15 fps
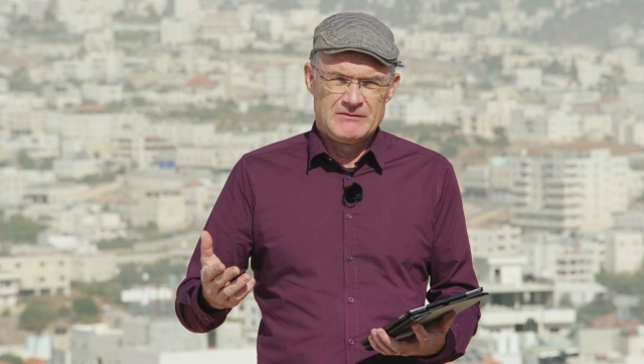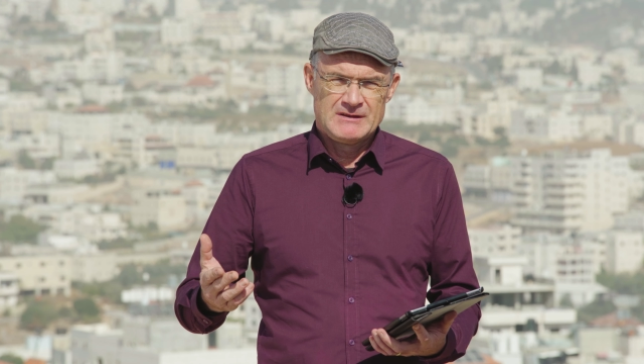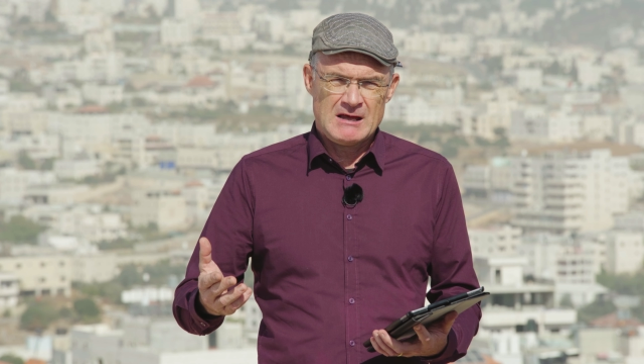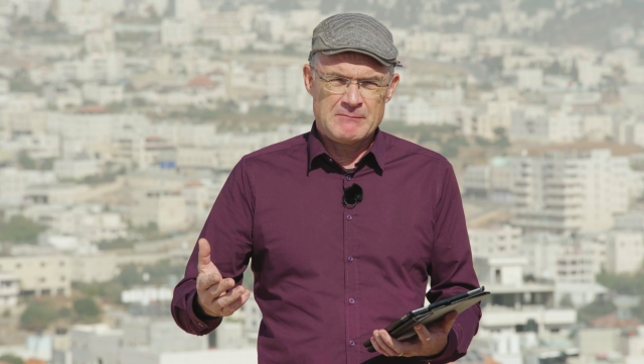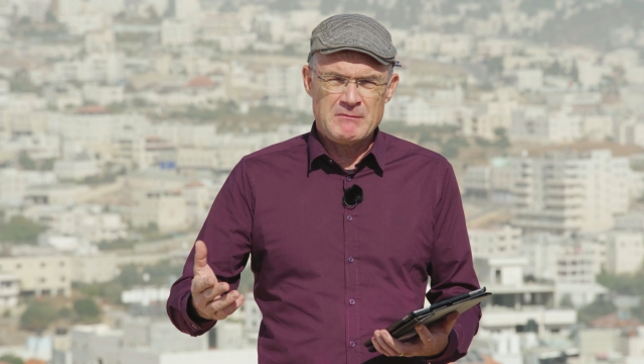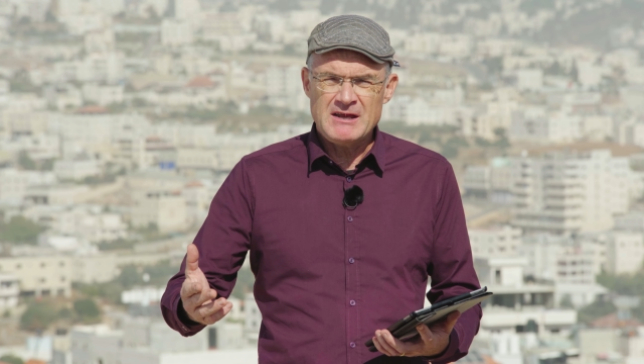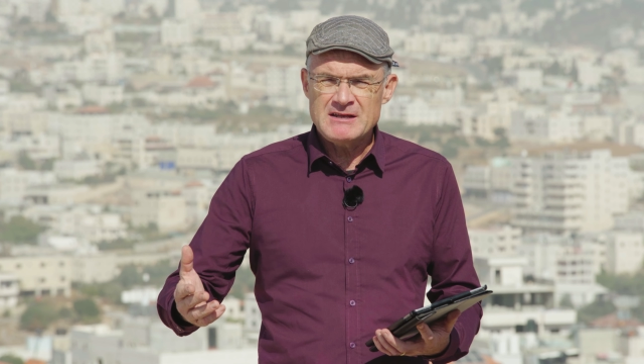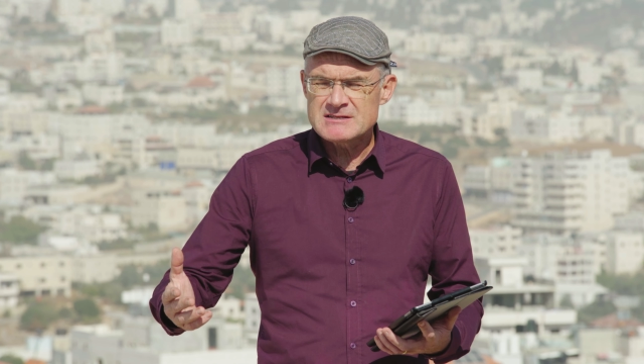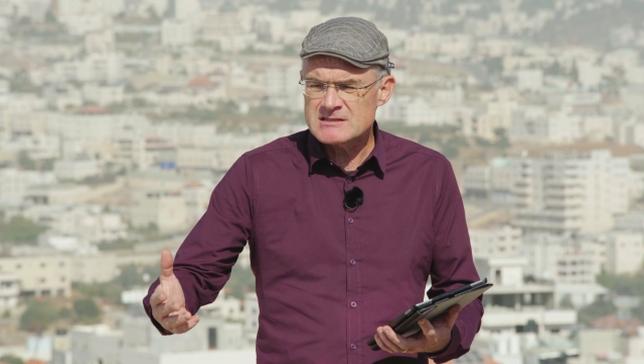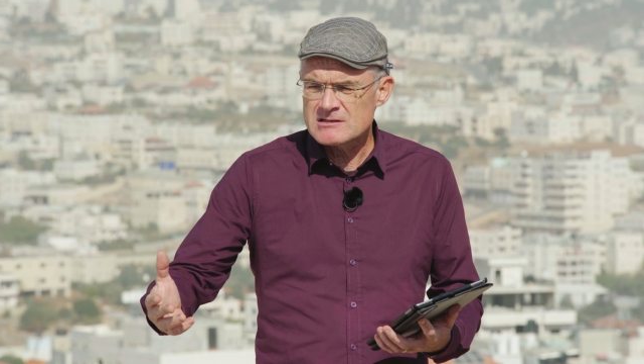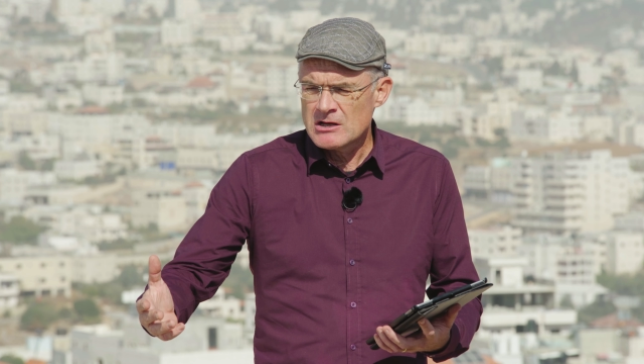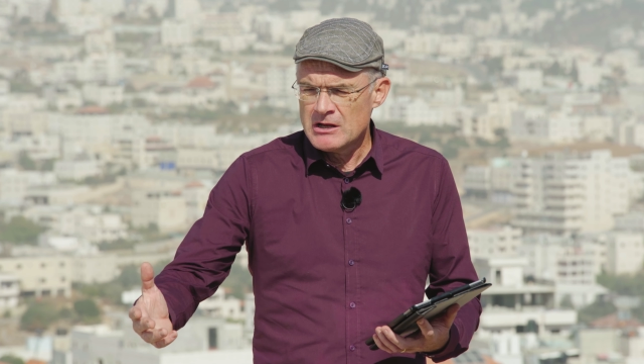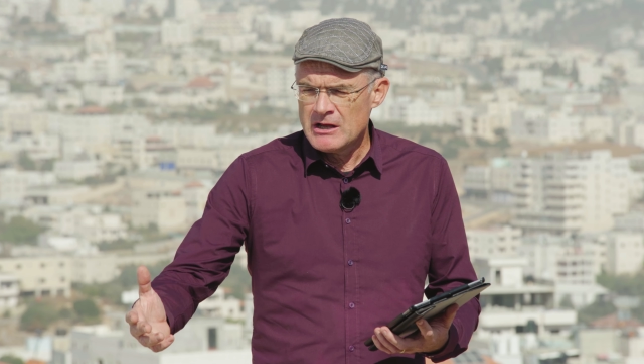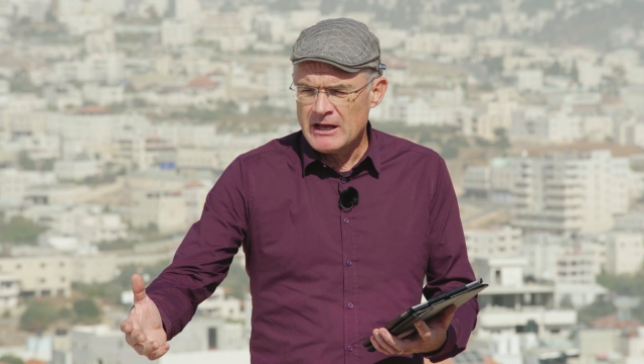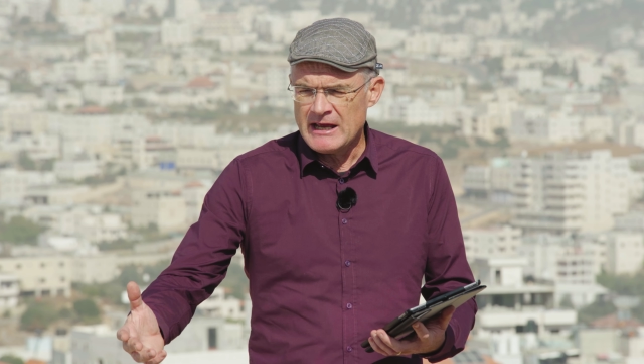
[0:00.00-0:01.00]
That means
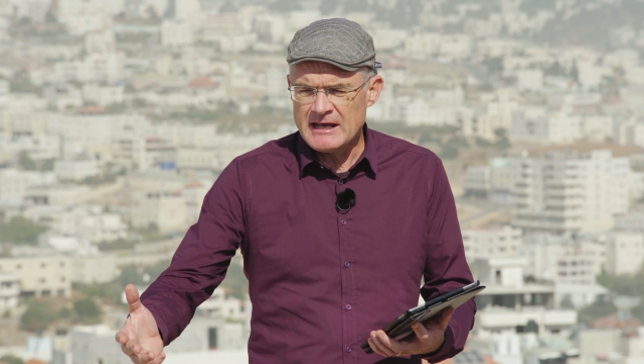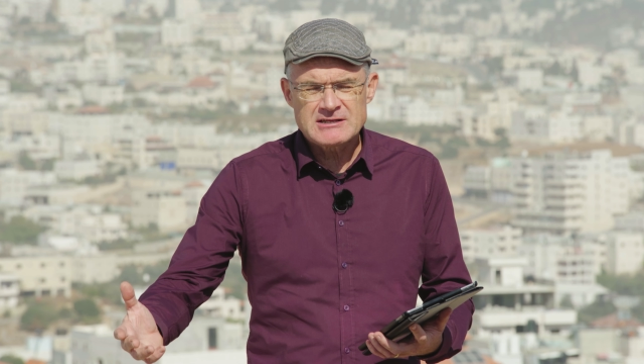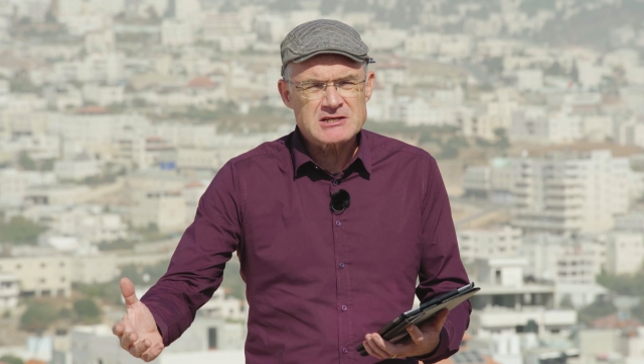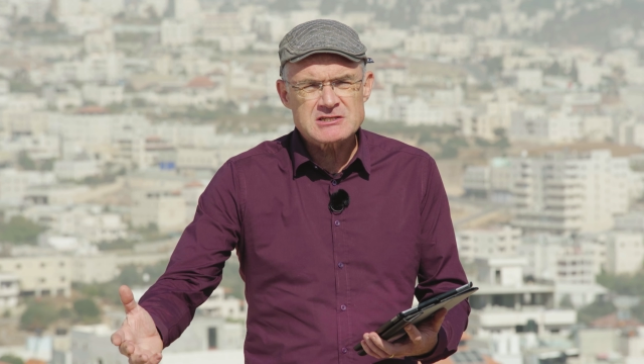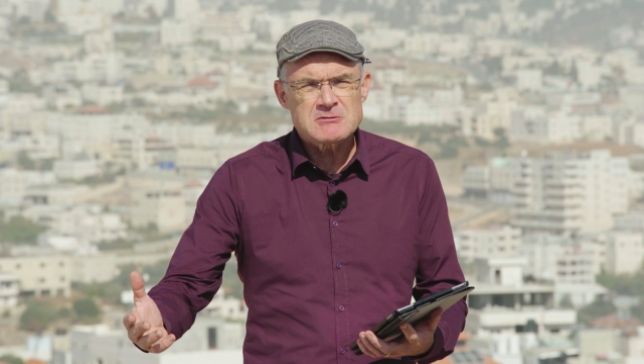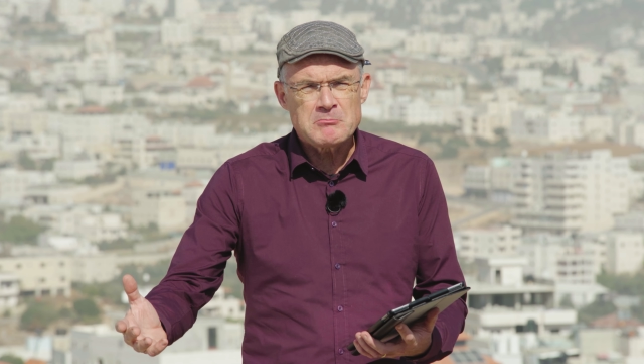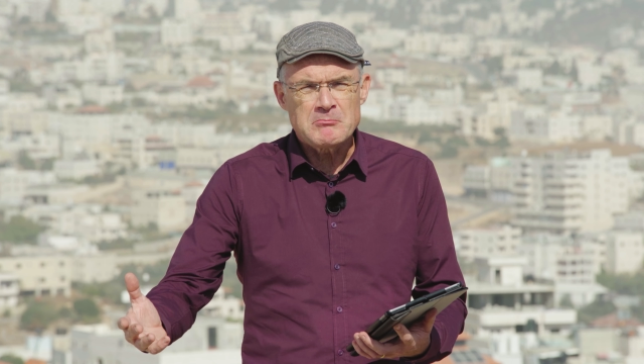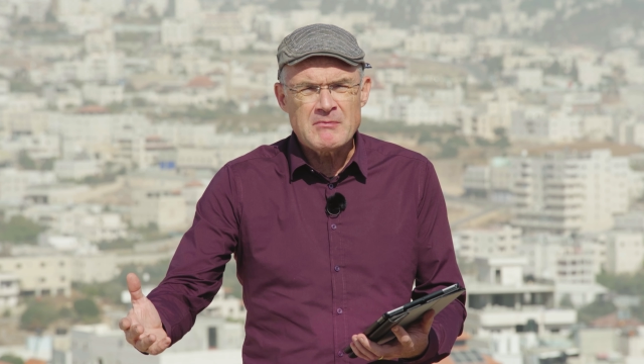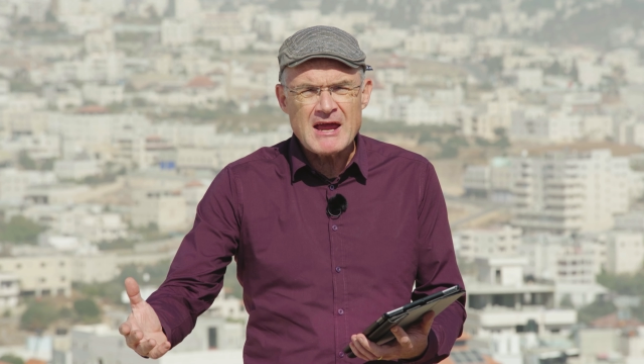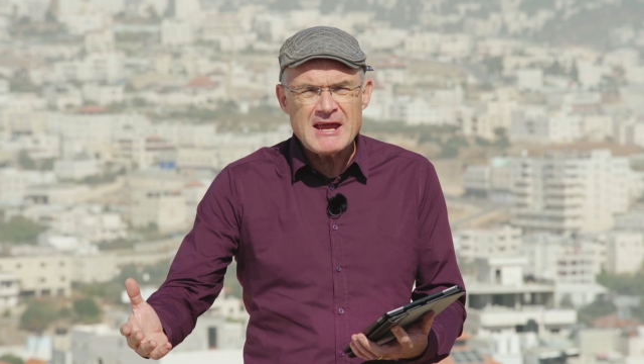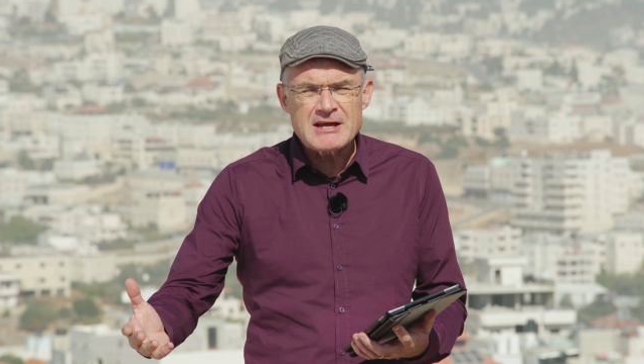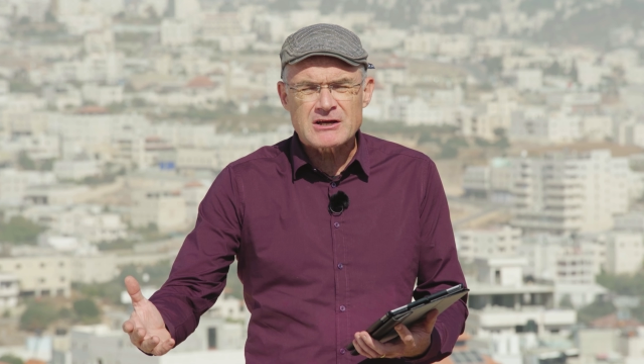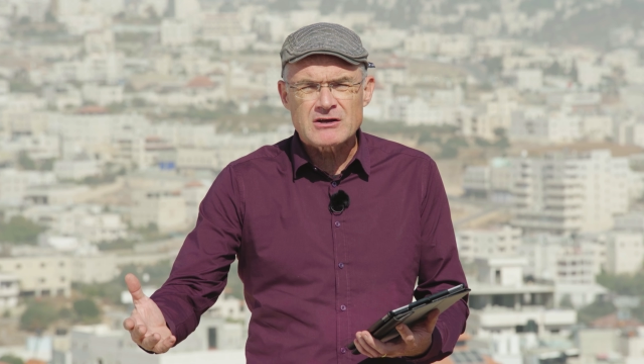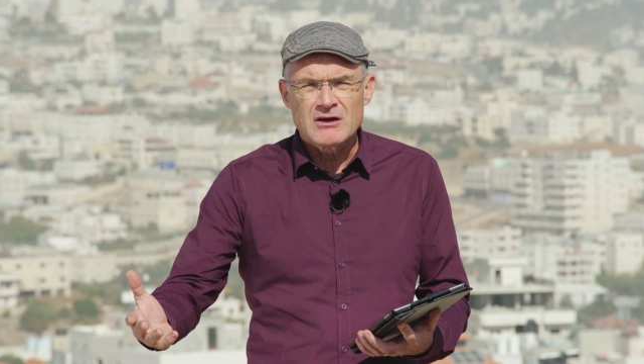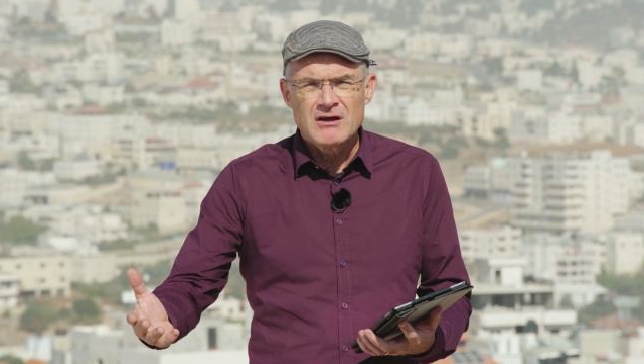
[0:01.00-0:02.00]
he doesn't
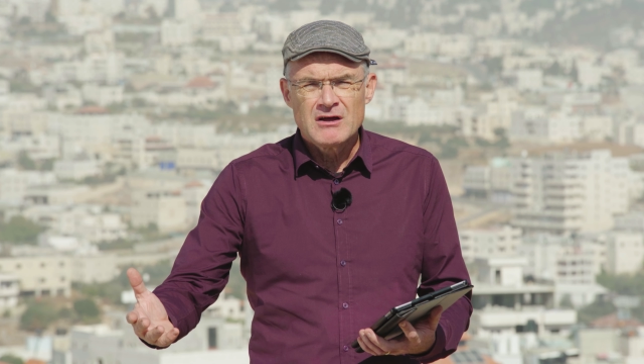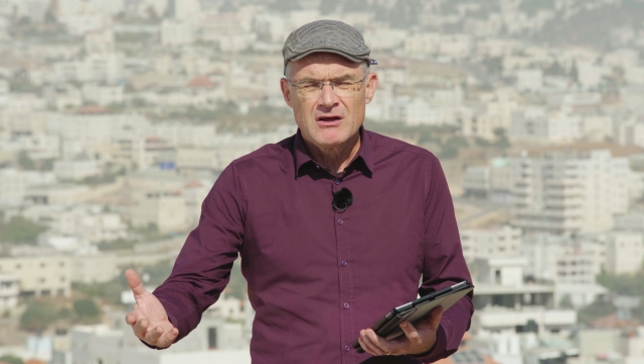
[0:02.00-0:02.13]
make